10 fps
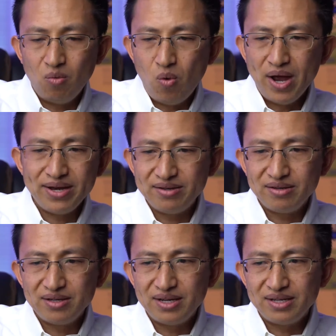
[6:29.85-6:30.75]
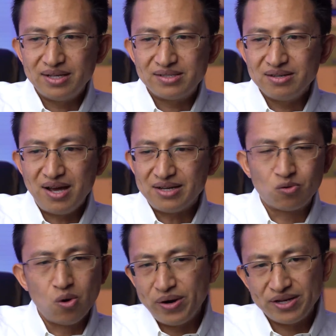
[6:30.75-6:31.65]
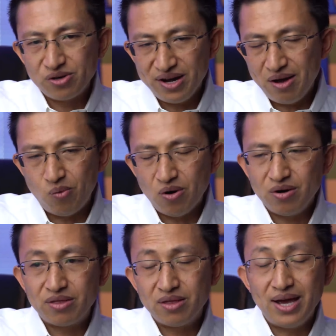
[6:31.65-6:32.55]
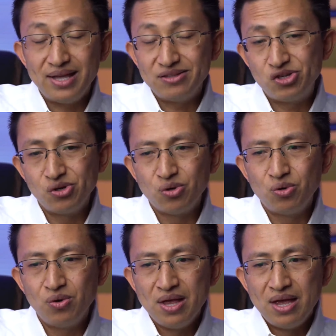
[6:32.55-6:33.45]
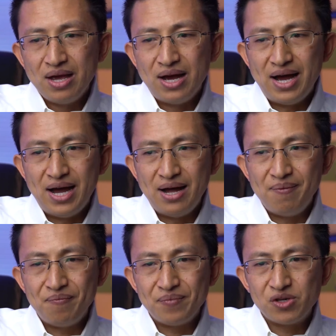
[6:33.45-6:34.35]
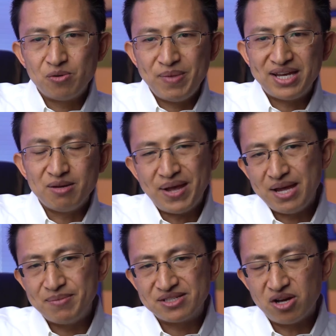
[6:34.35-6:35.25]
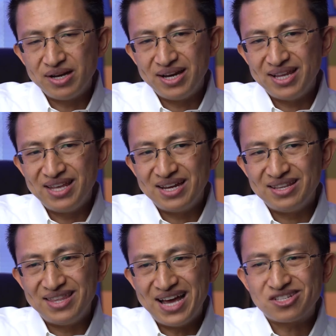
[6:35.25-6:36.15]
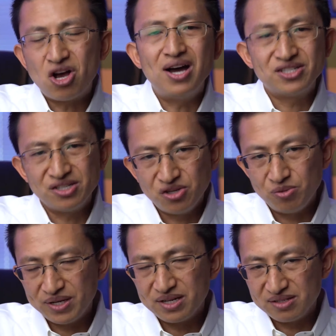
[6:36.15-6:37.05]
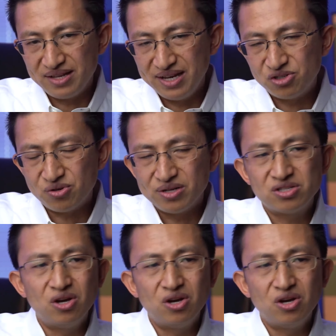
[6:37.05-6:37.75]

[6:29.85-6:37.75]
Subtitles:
One, it's not growing your net worth, and two, you're making payments on it and then that's costing you because of the interest.